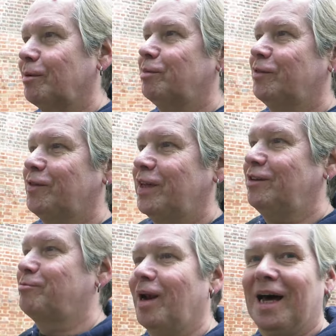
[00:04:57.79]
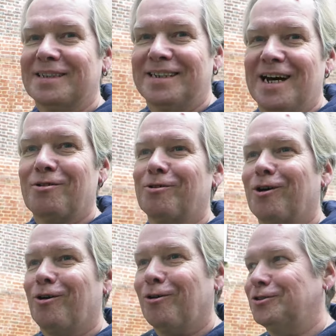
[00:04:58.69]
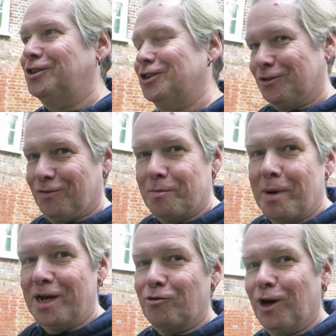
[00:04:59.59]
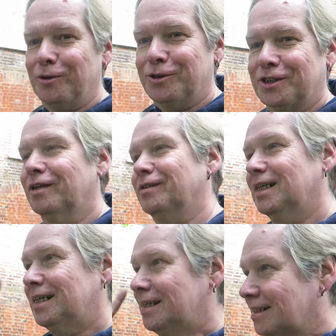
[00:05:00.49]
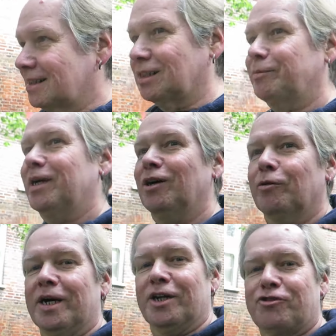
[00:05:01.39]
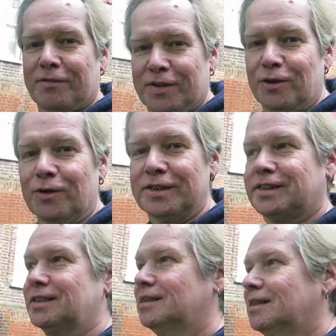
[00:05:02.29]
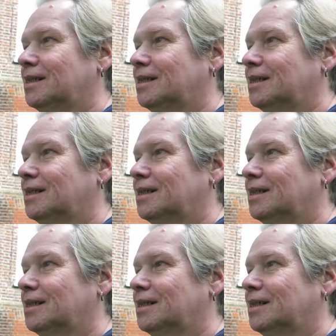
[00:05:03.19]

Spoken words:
a couple of these plaques now are just off the main road, so there's going to be a little bit of traffic noise.